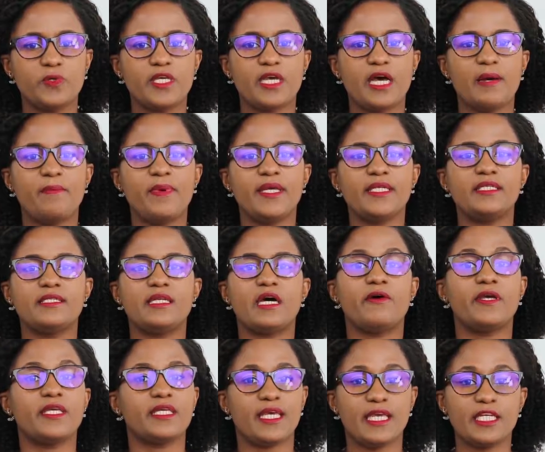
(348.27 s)
we amended
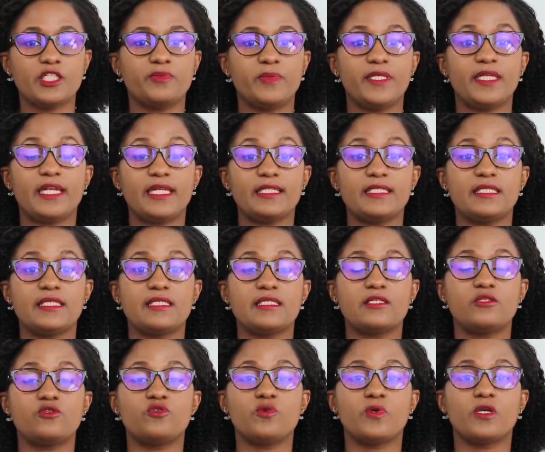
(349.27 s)
our engagement
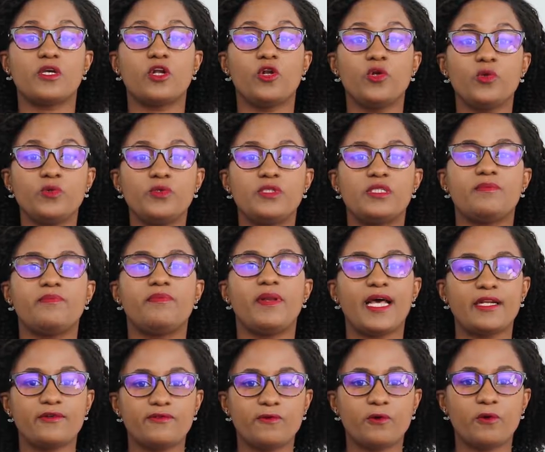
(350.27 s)
letters to include the
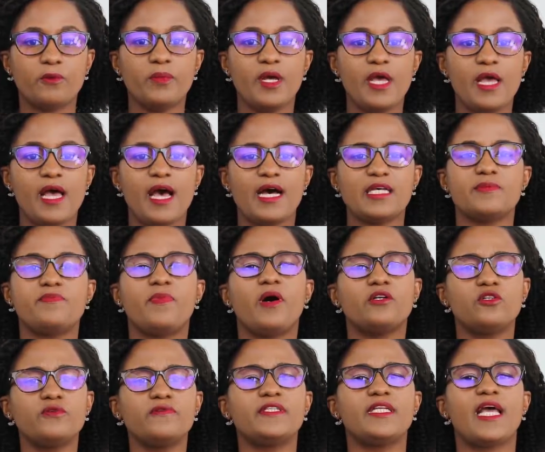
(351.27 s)
platform as
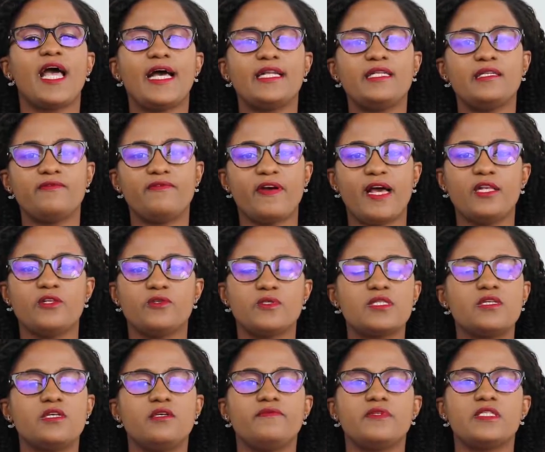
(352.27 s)
part of an added value
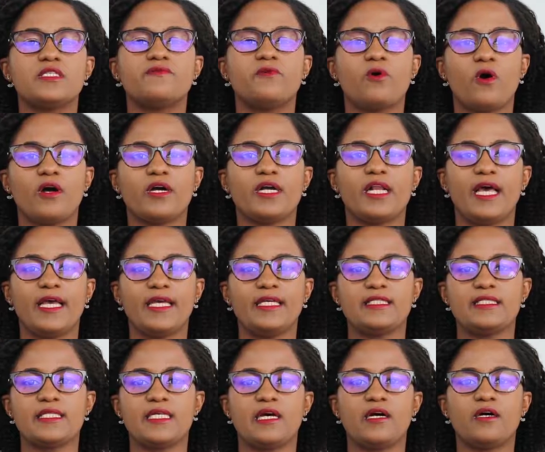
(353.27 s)
service for our
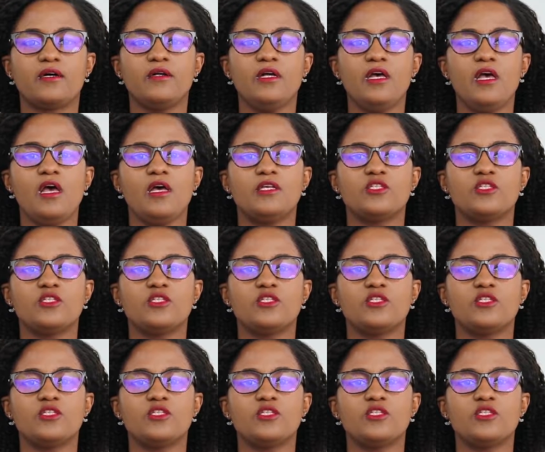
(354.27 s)
clientele.